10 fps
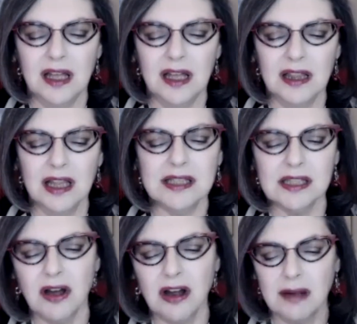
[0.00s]
Let's
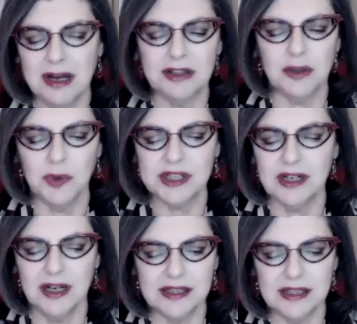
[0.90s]
talk about the
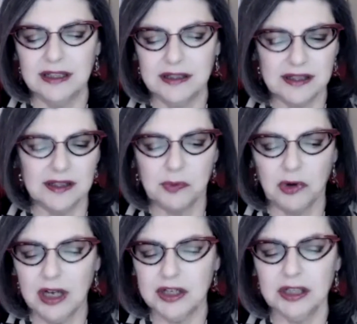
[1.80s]
Wisconsin Innocence
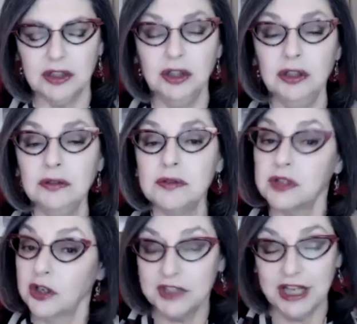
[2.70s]
Project. You
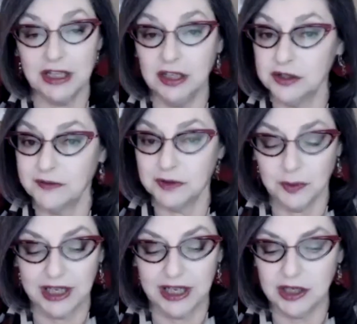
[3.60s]
served 10 years of a
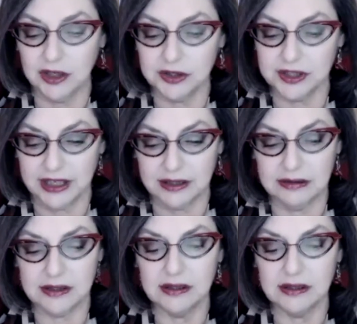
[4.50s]
28-year sentence.